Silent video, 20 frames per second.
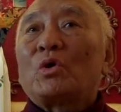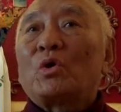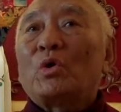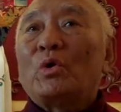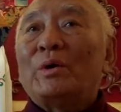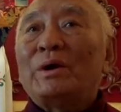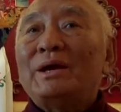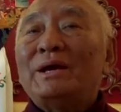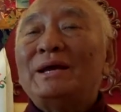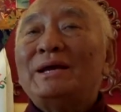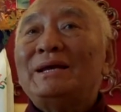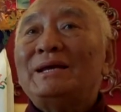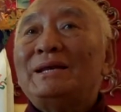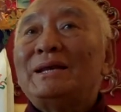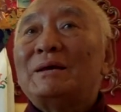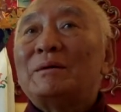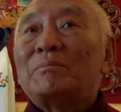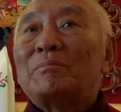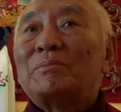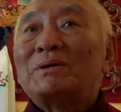
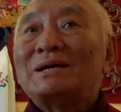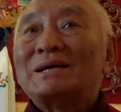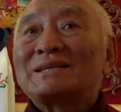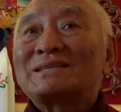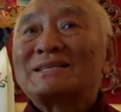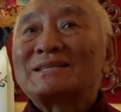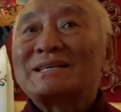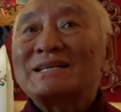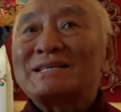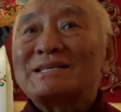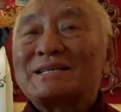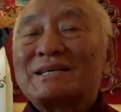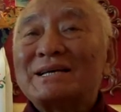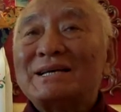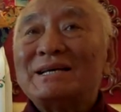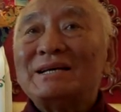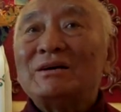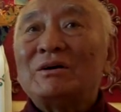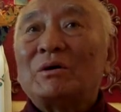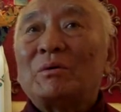going,
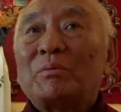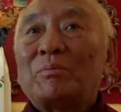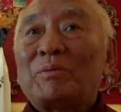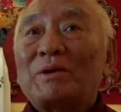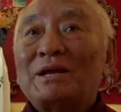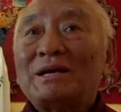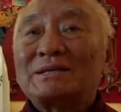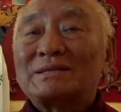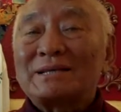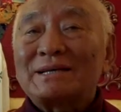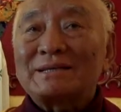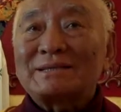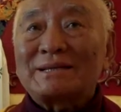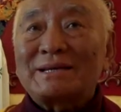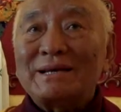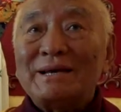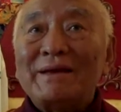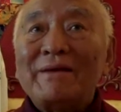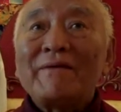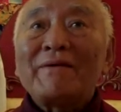existing or place
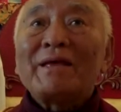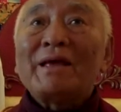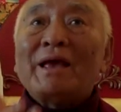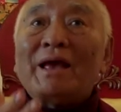stay.